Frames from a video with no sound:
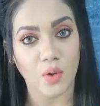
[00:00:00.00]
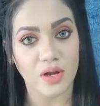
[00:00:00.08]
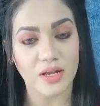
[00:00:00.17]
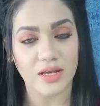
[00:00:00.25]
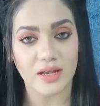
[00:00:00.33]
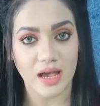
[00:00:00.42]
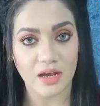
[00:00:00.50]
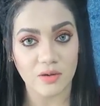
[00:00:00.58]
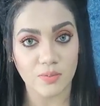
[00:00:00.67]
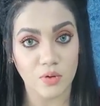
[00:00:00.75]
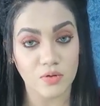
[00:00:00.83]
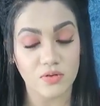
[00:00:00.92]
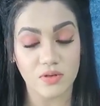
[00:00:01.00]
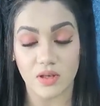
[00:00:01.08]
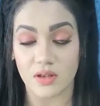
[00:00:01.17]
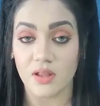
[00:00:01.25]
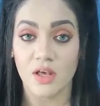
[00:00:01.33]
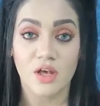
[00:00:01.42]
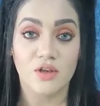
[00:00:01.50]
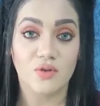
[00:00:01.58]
oily and acne prone skin,